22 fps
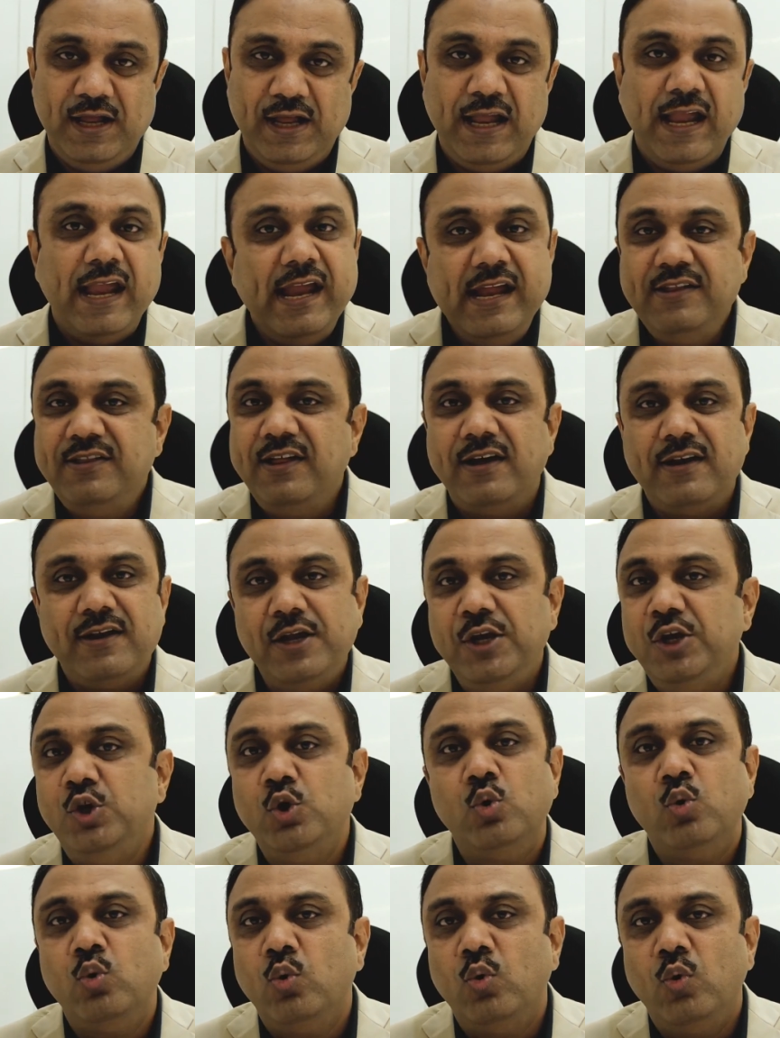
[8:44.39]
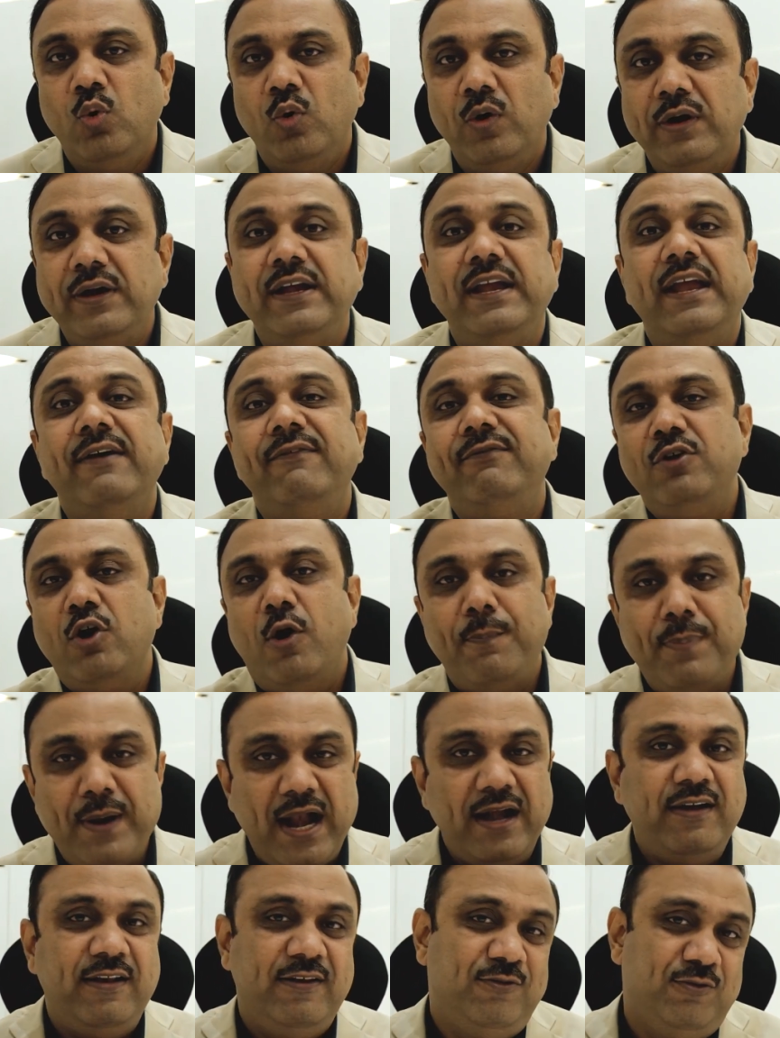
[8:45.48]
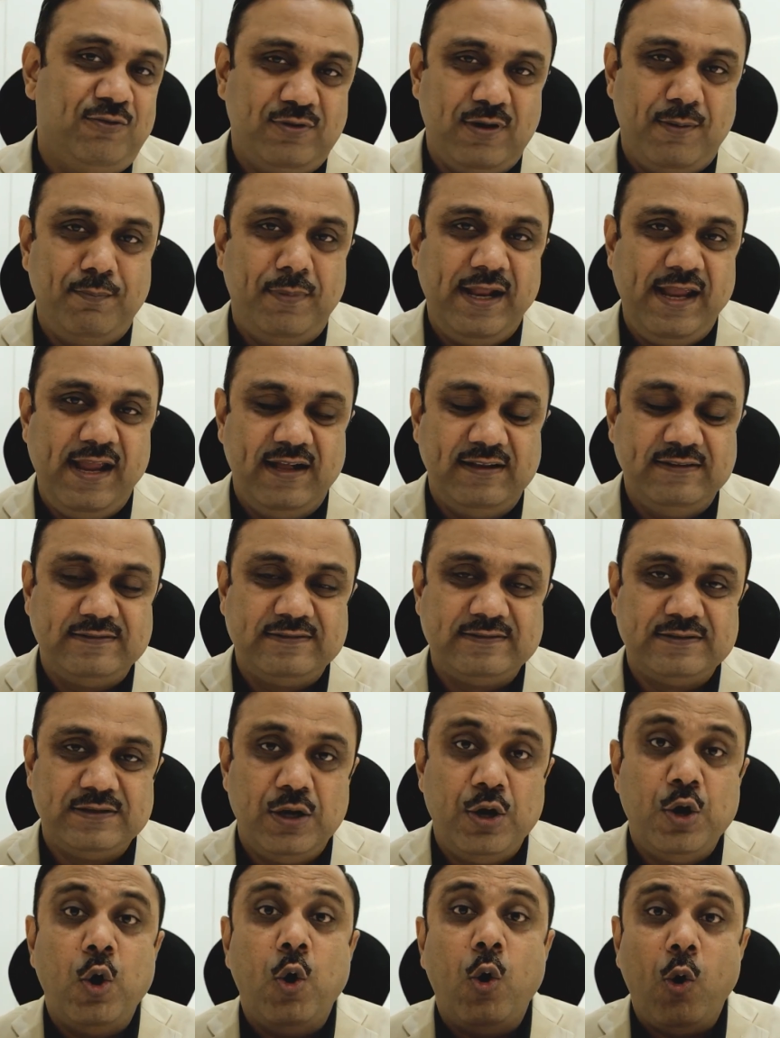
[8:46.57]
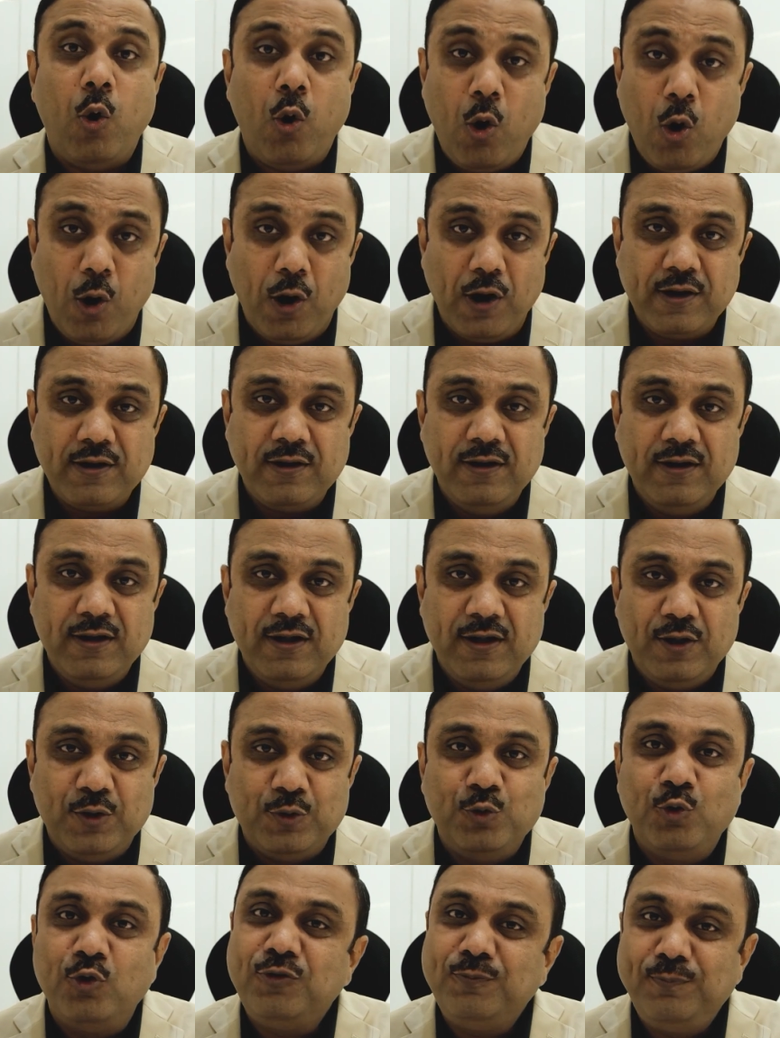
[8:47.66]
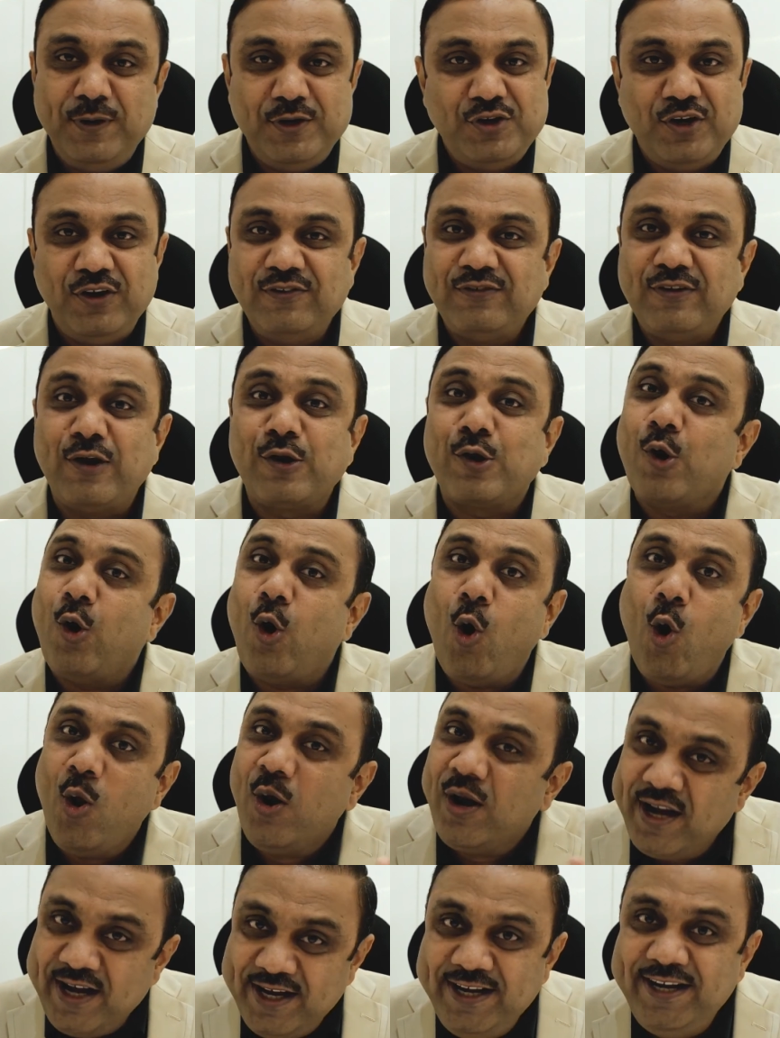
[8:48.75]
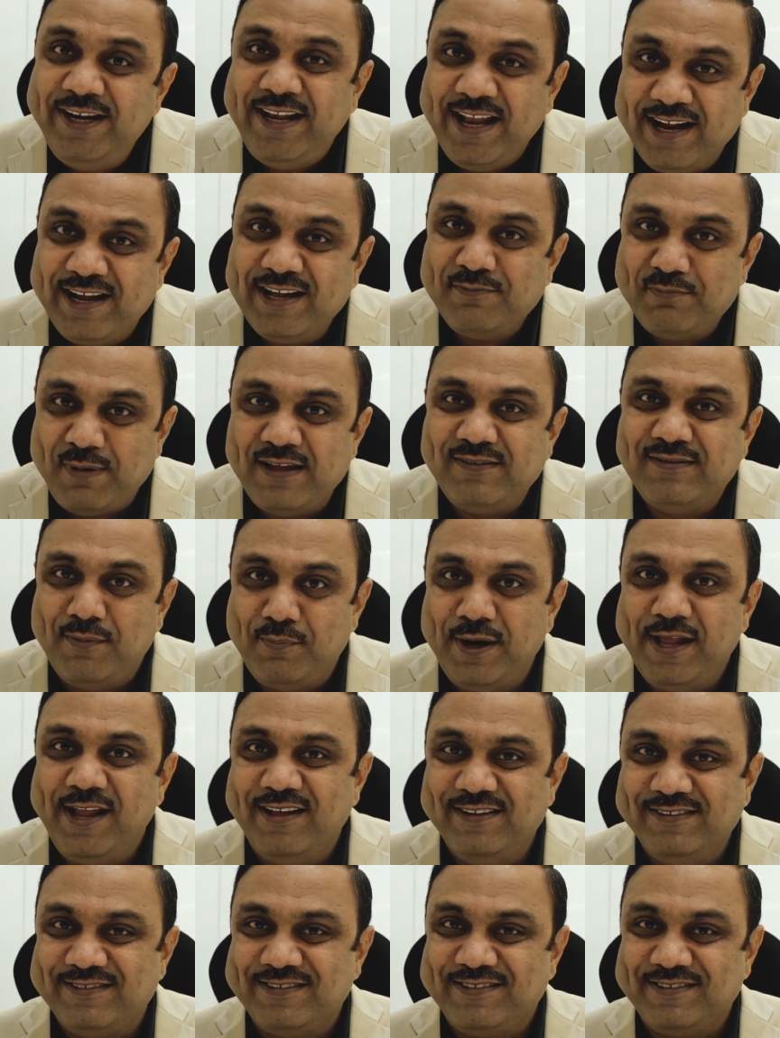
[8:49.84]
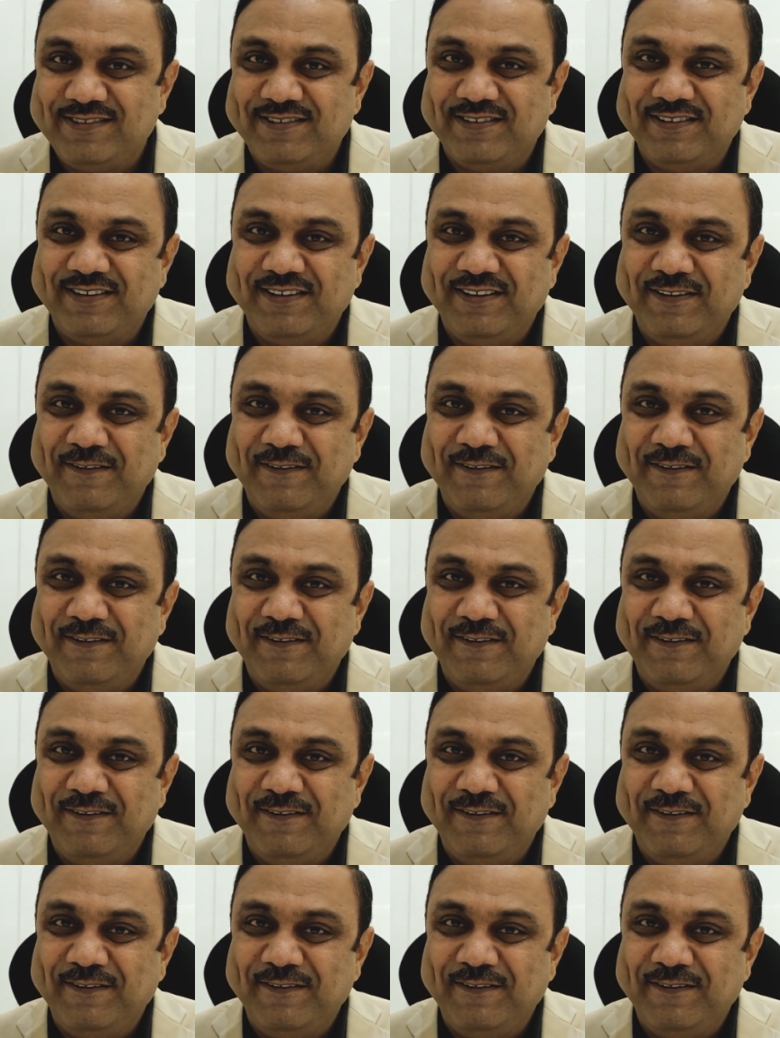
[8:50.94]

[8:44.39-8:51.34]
either you give your practice to somebody else, or those patients are already taken by somebody else.